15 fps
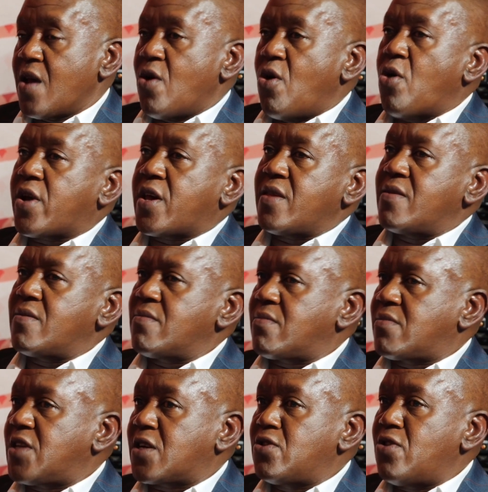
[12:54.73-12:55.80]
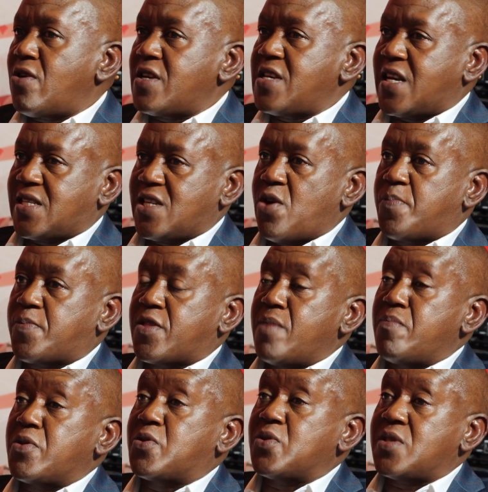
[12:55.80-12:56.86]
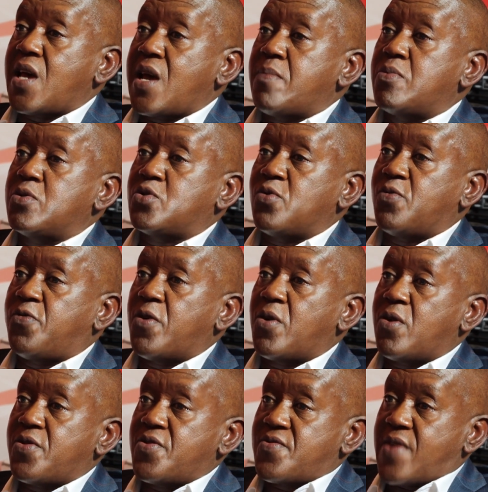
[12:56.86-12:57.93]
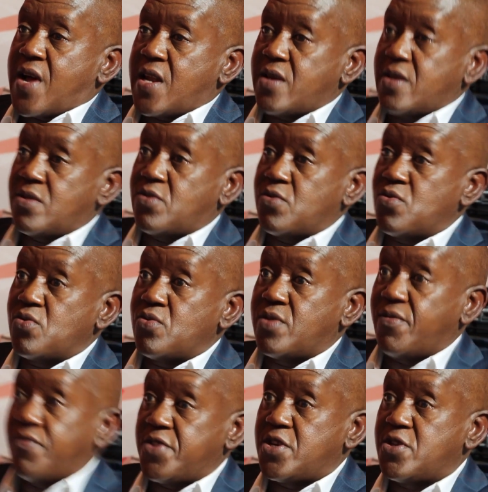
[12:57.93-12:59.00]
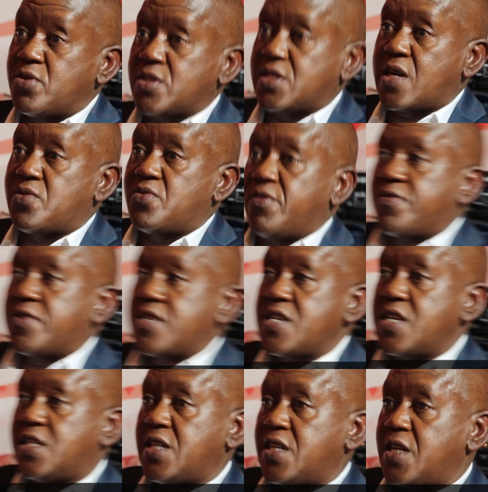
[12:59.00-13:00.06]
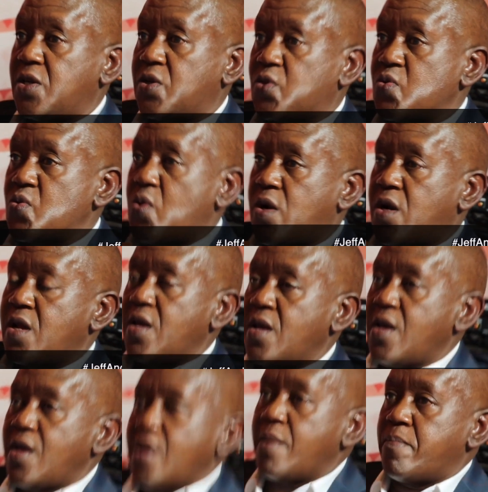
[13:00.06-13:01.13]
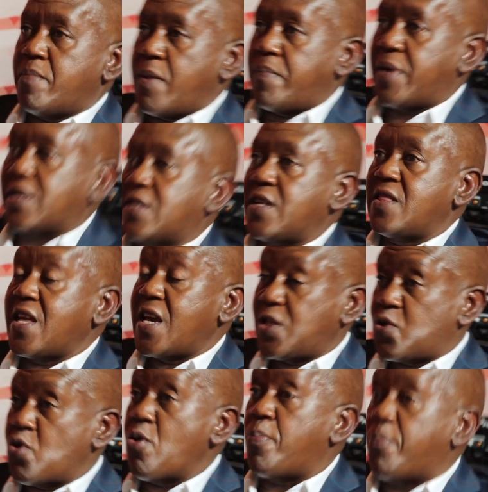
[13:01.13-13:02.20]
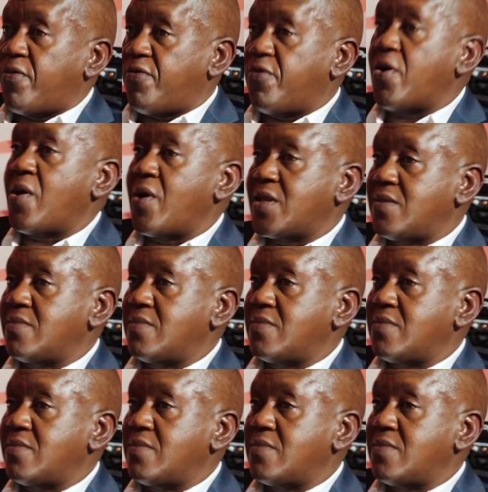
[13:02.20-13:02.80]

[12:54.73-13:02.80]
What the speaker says: Okay, technology has helped them because they're able to follow the rally through the videos that we've created and so on. But there is hope for...